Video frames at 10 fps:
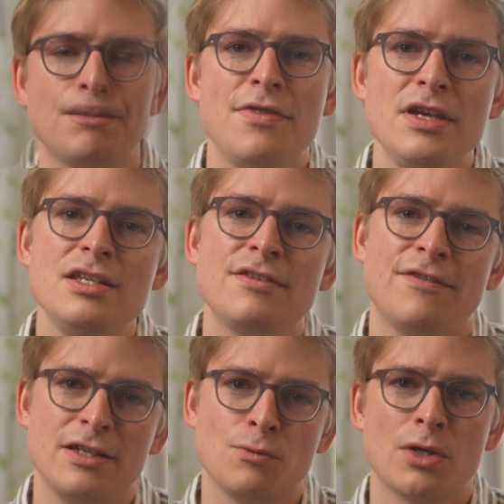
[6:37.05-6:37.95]
These
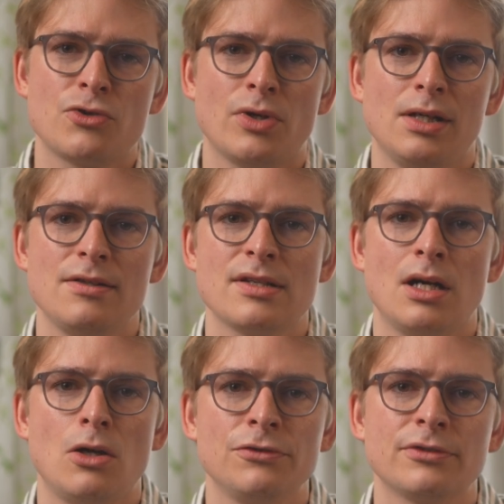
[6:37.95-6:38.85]
phase 1 trials
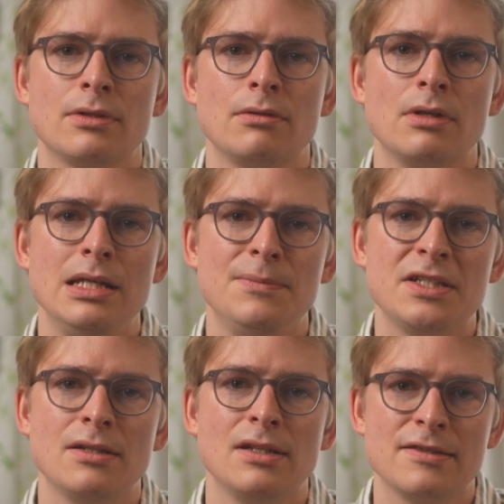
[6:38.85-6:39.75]
are often
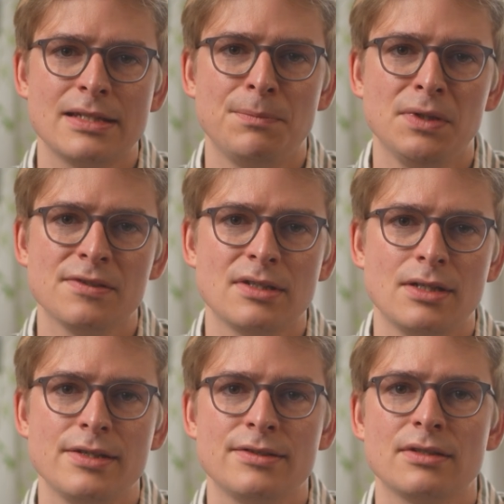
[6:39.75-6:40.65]
limited in sample
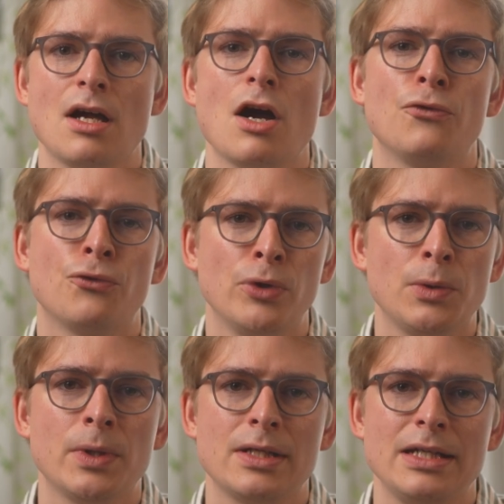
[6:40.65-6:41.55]
size,
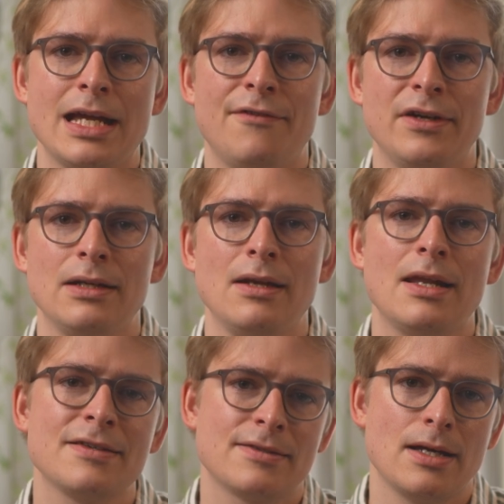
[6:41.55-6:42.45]
frequently having
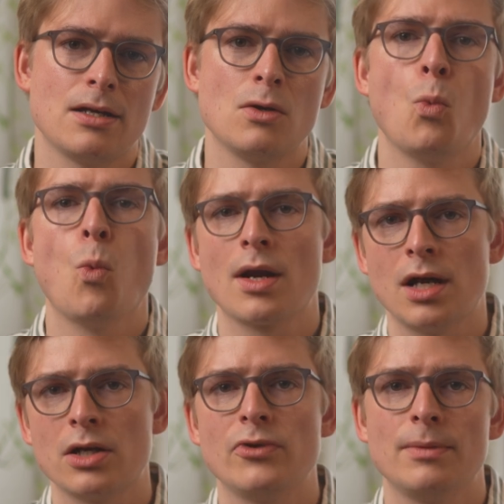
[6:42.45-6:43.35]
less than
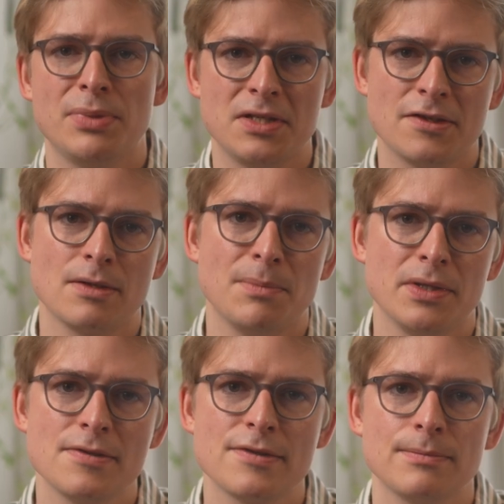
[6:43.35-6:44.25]
100
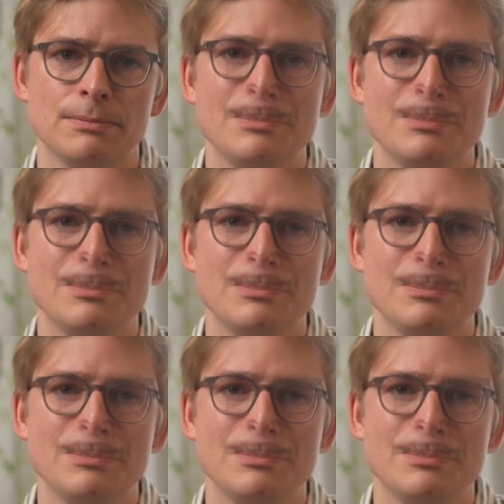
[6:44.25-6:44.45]
participants.